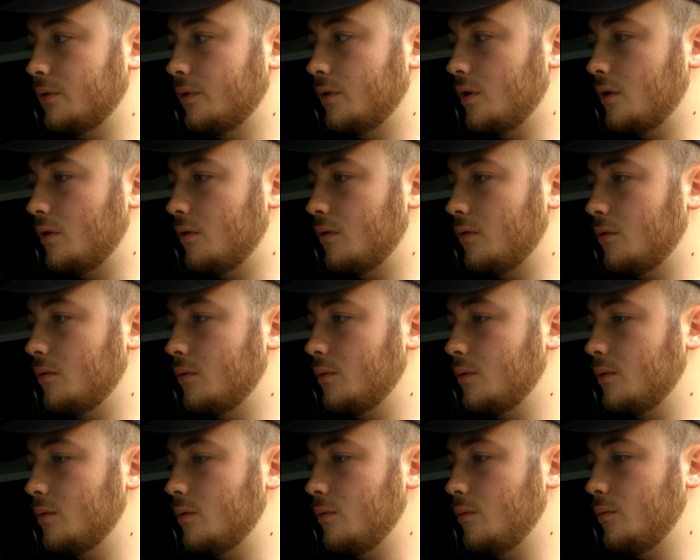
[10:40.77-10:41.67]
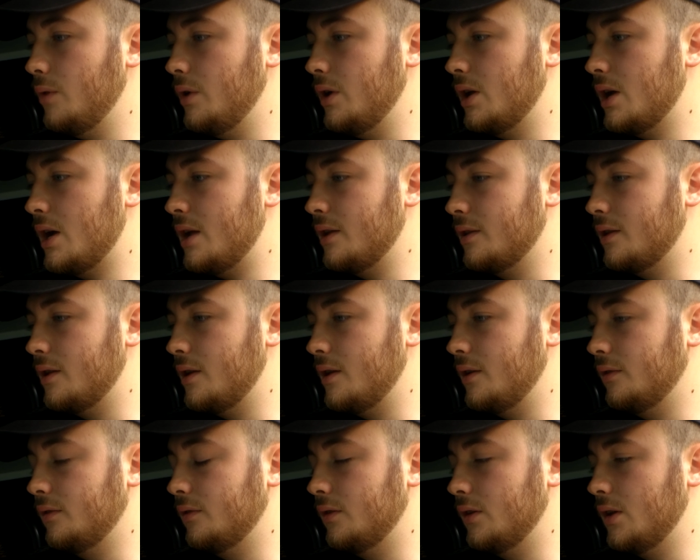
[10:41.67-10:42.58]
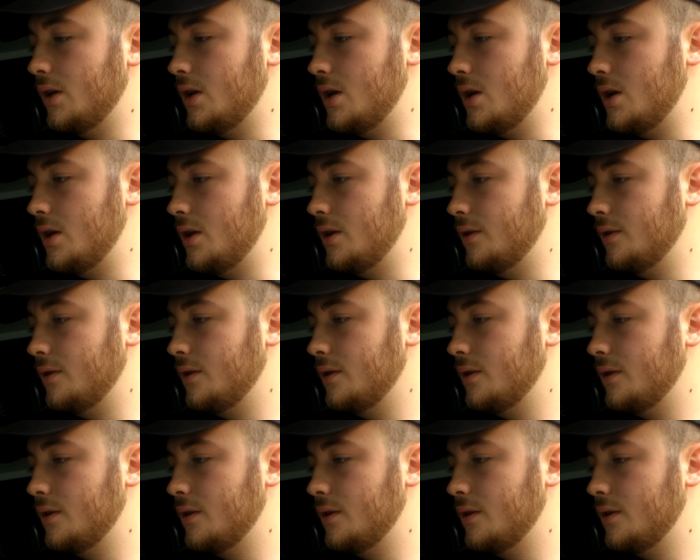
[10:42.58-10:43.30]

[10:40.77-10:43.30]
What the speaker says: So we got this, and